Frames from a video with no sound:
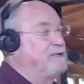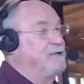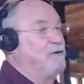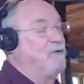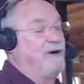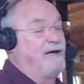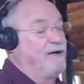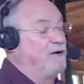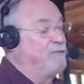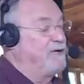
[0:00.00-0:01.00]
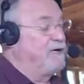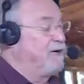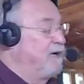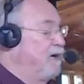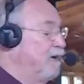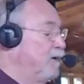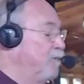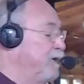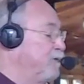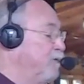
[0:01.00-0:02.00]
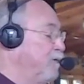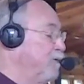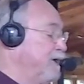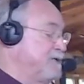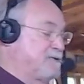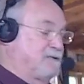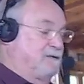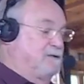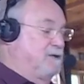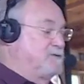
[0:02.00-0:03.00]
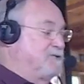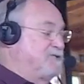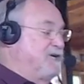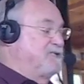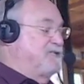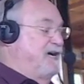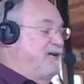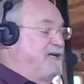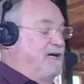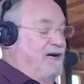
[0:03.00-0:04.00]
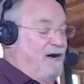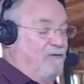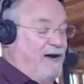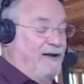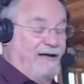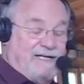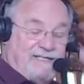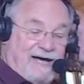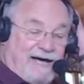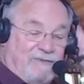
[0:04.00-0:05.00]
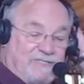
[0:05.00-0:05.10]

way it'll be a little bit cooler. That's close to sunset around that time. And